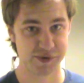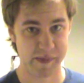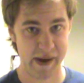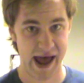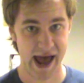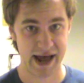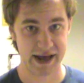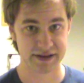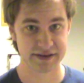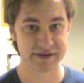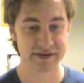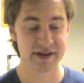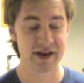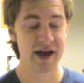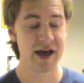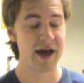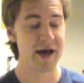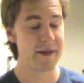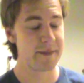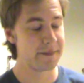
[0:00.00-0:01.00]
bags.
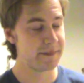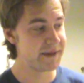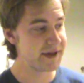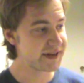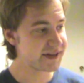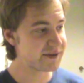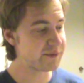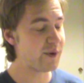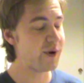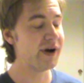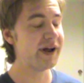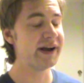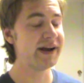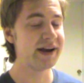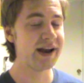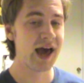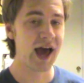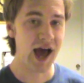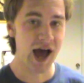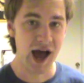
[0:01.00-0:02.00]
This
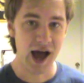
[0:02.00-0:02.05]
one,